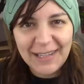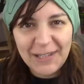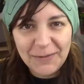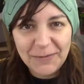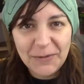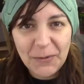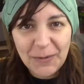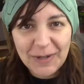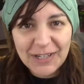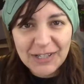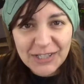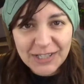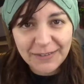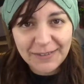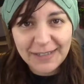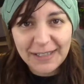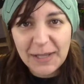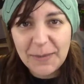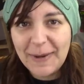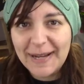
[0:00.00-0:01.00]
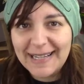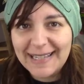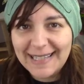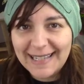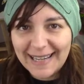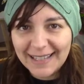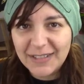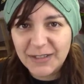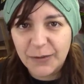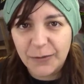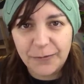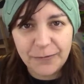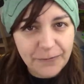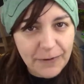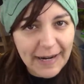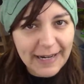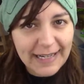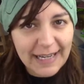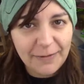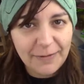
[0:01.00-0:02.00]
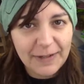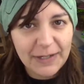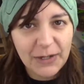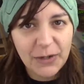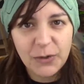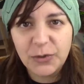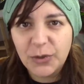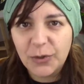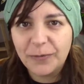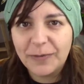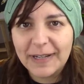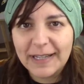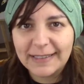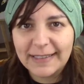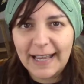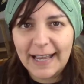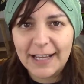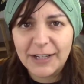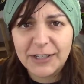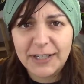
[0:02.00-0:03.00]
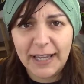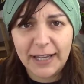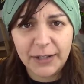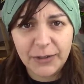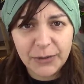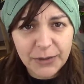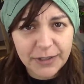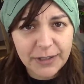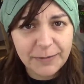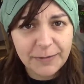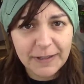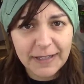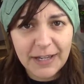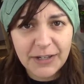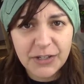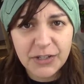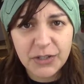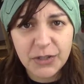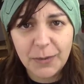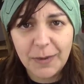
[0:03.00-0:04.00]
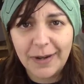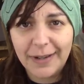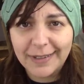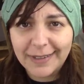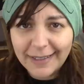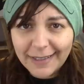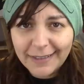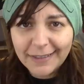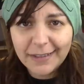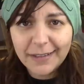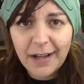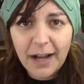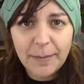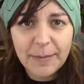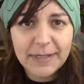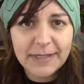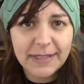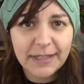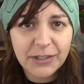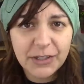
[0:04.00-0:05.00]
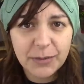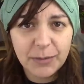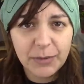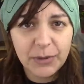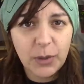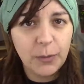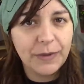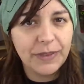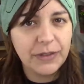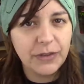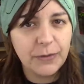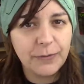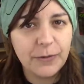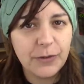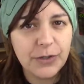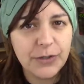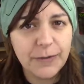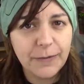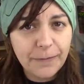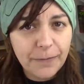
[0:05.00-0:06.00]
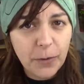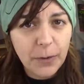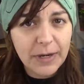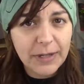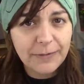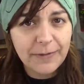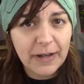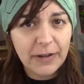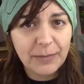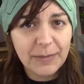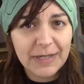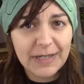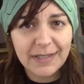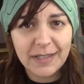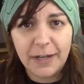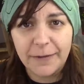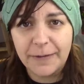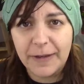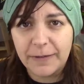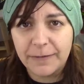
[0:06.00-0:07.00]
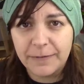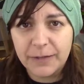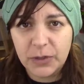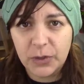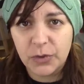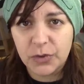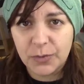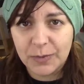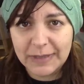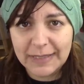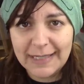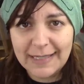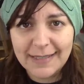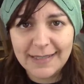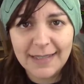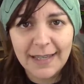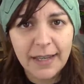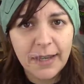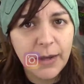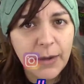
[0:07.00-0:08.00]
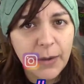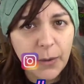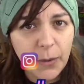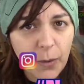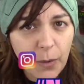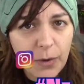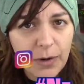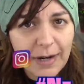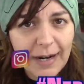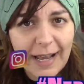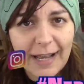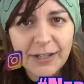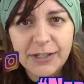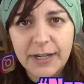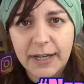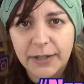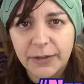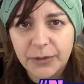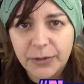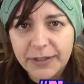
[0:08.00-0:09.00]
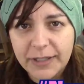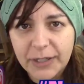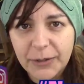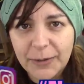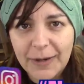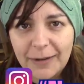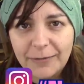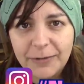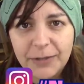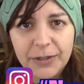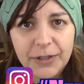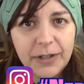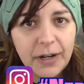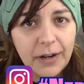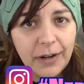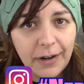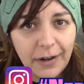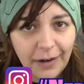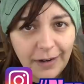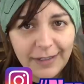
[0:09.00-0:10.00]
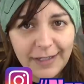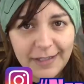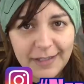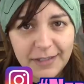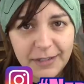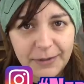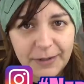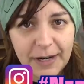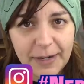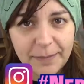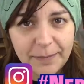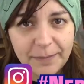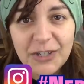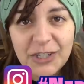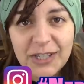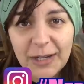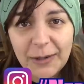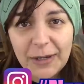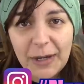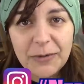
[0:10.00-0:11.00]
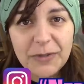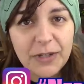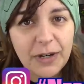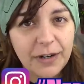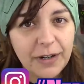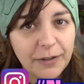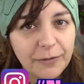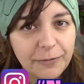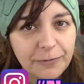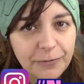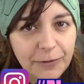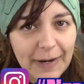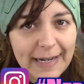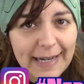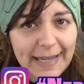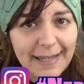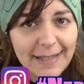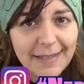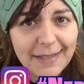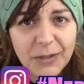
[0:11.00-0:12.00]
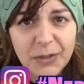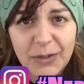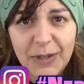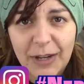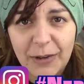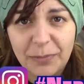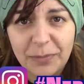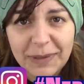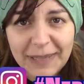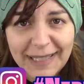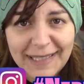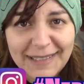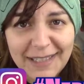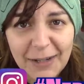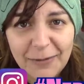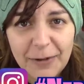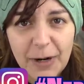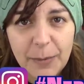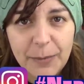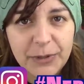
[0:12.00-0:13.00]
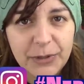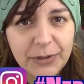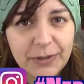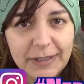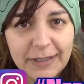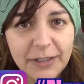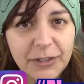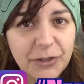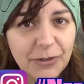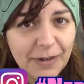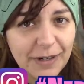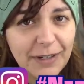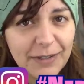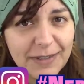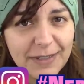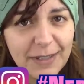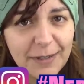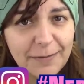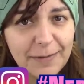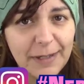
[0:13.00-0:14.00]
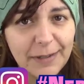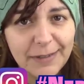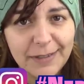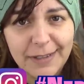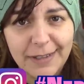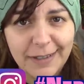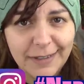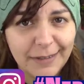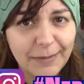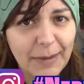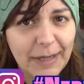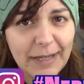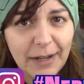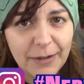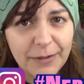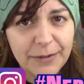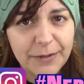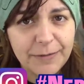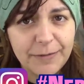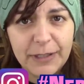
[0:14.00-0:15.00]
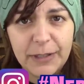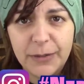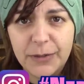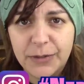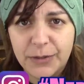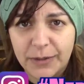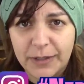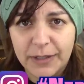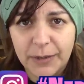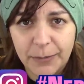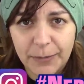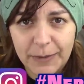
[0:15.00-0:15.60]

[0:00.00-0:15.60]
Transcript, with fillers: If you want a shout out in my next Friday video, don't forget the hashtag notification squad in the comment section below within the first 45 minutes of a video's release or hashtag nerdecrafter on Instagram. Shoutouts are on Fridays, so you have plenty of opportunity to try yourself out on my other videos during the